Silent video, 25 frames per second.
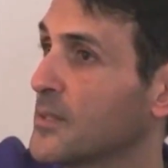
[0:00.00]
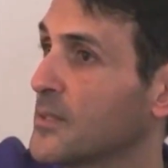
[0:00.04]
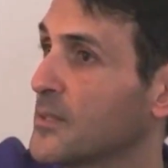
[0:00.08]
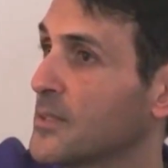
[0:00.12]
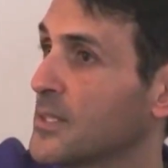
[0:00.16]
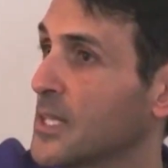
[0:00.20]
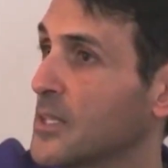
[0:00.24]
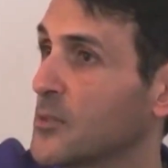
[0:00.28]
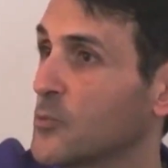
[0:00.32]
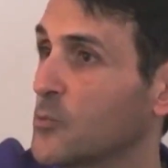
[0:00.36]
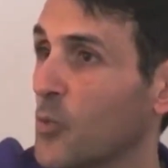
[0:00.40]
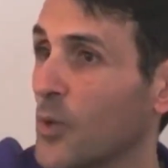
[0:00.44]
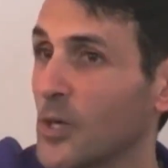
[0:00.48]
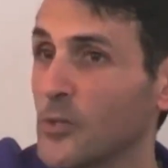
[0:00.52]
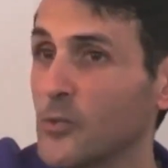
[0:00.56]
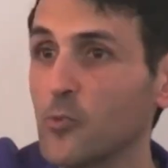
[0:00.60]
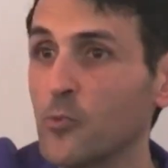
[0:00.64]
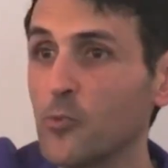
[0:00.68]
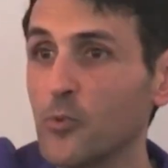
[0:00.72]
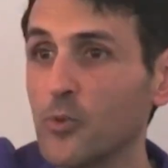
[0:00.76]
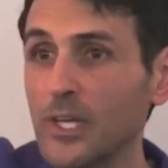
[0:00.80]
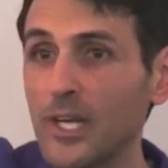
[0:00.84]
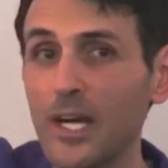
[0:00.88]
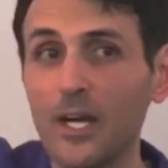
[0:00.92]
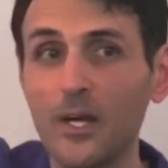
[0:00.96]
That what
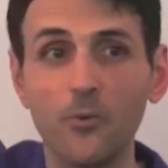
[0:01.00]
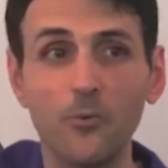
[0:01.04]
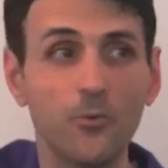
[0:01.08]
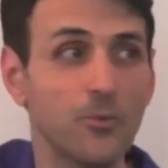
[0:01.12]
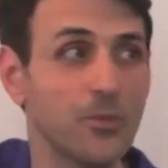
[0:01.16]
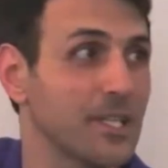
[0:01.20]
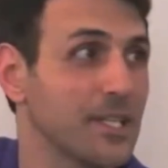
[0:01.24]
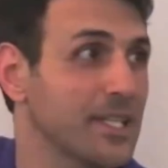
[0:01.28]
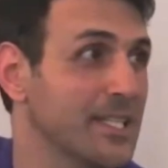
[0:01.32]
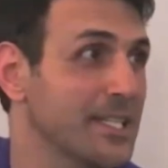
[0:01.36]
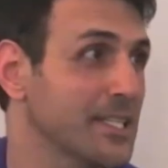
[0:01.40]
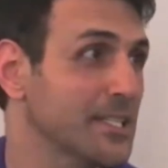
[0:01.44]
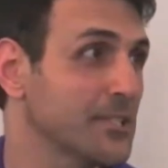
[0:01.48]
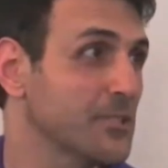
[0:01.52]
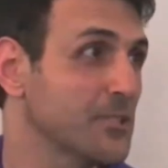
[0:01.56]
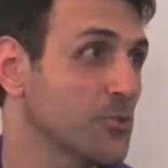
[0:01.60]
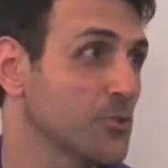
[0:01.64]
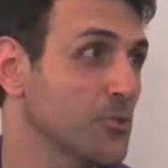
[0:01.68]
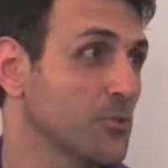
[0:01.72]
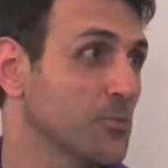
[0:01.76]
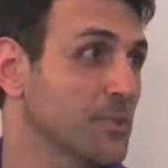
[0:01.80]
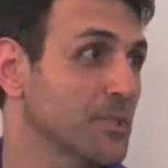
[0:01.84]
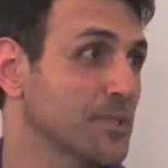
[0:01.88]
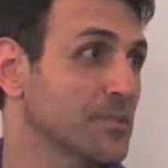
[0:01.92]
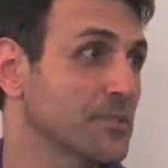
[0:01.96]
we are really as
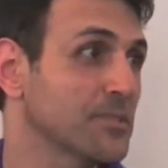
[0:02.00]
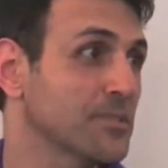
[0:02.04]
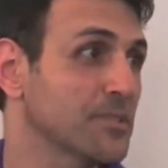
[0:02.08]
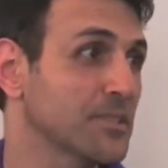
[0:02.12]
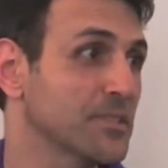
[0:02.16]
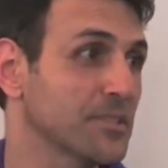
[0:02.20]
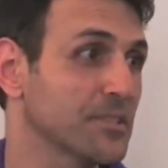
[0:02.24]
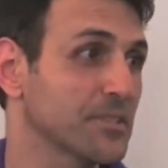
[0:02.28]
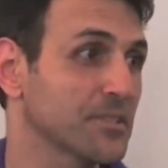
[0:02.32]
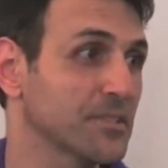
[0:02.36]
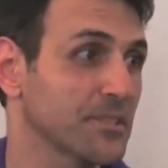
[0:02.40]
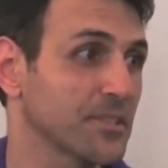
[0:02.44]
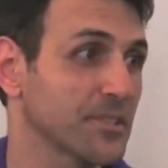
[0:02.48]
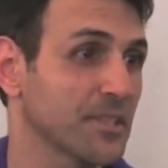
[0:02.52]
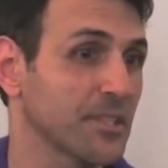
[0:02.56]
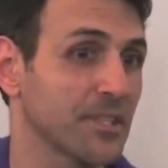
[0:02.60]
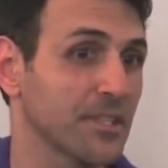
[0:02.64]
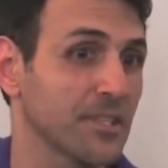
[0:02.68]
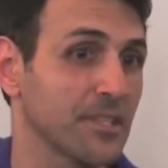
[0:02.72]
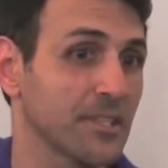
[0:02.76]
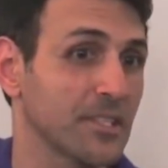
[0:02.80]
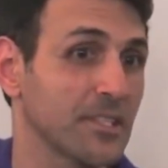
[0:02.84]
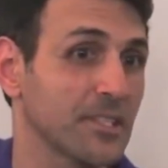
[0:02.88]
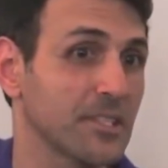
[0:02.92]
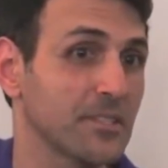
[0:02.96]
humans
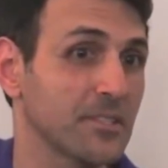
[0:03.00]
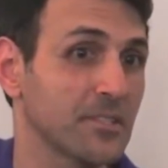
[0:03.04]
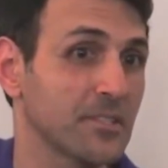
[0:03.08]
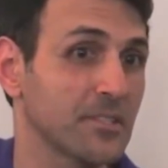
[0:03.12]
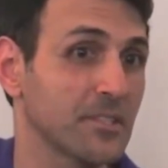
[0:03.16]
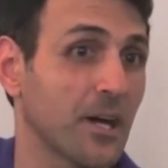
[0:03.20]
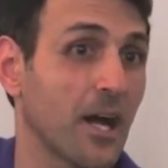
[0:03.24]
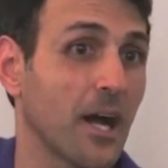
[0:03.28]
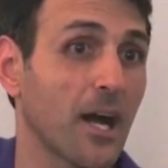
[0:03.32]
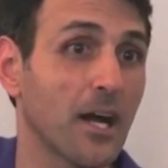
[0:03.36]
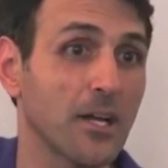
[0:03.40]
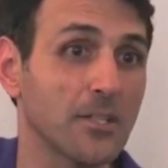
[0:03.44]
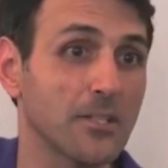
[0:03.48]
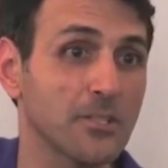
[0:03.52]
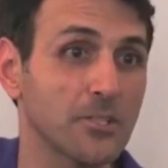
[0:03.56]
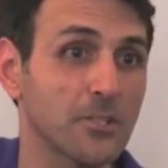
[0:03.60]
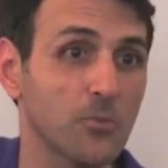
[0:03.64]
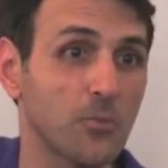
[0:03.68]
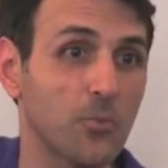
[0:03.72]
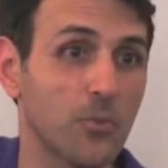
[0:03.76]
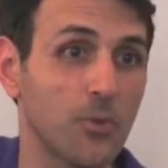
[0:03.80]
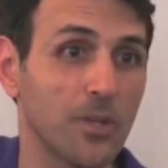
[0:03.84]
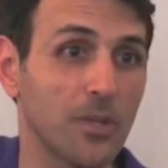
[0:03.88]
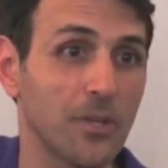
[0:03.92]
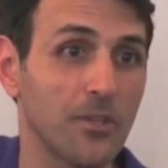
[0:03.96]
is
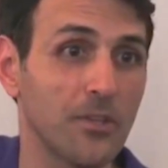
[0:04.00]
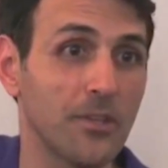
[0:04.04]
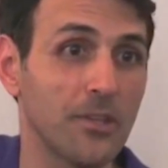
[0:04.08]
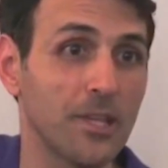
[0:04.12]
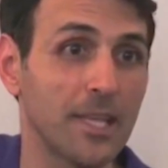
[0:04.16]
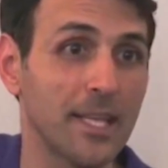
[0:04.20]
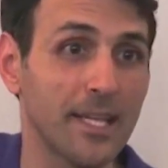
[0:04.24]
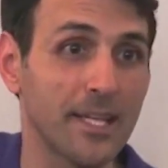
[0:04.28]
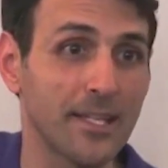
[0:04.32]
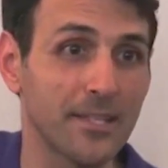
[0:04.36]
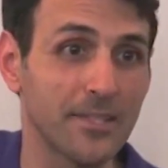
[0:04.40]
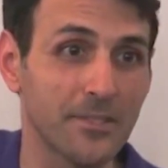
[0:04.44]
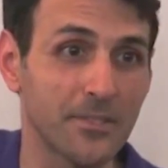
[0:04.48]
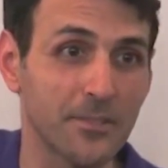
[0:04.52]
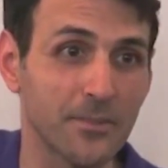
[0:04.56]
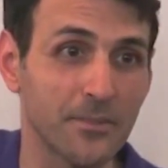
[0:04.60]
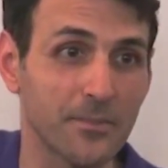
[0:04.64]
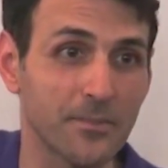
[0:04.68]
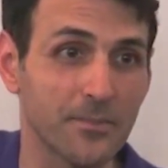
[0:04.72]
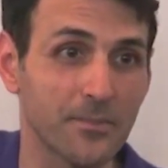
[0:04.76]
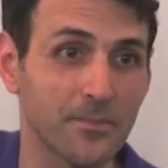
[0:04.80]
hearts with legs.